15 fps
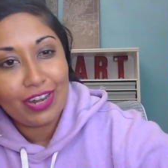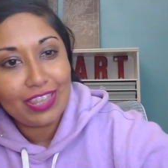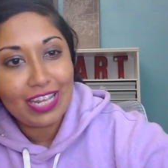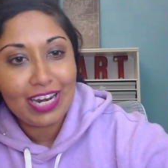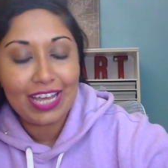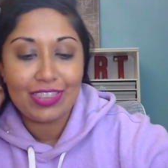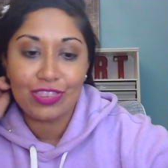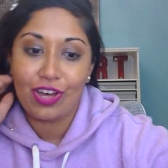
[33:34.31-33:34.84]
And
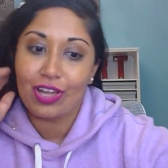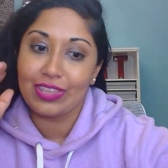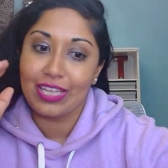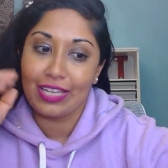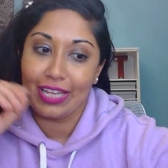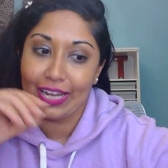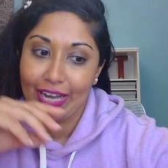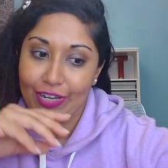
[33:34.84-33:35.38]
then I thought
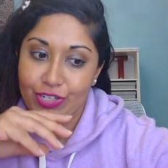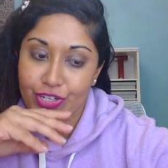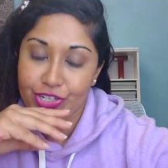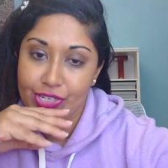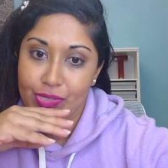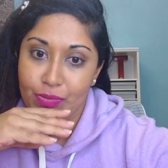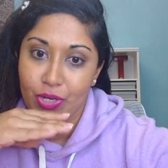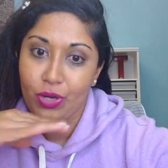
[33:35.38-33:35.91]
that like, I should
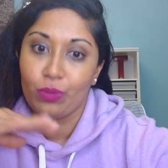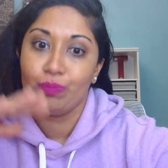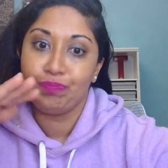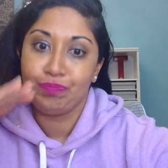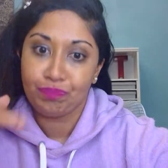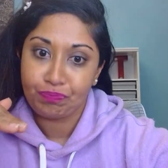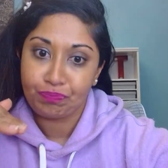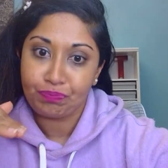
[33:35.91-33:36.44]
just, you know,
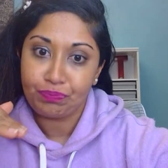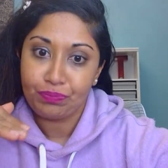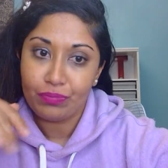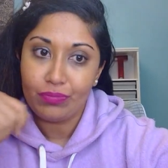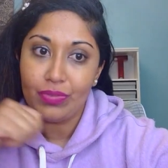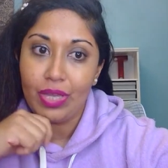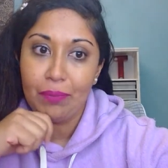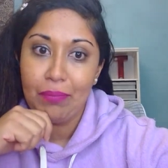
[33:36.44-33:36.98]

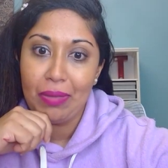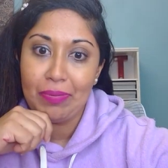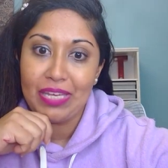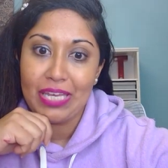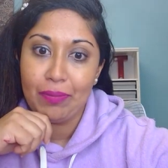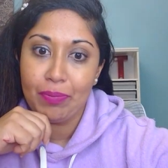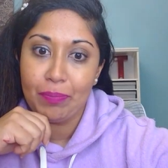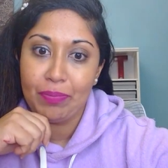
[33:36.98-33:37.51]
maybe
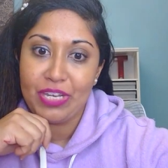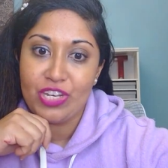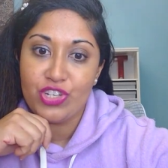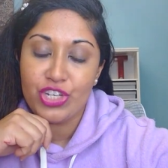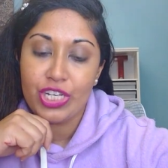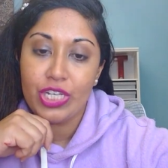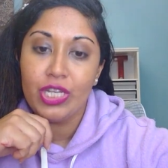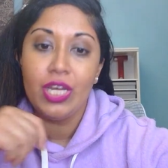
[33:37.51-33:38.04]
keep it
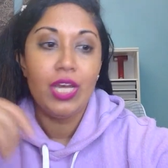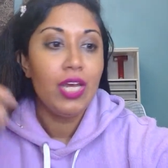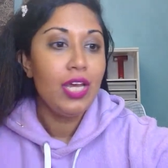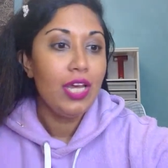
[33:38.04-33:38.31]
PG.